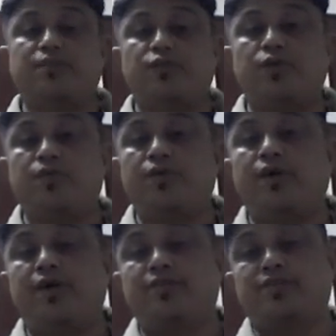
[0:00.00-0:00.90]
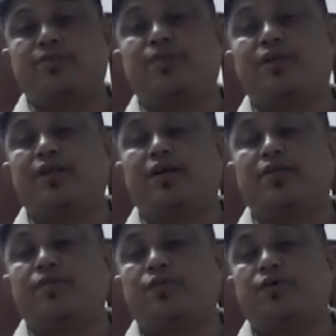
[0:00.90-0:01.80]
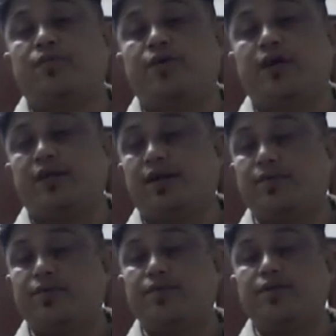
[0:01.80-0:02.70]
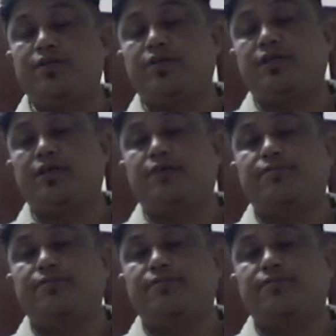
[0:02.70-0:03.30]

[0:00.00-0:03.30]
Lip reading: proper adjustment and a proper adaptability,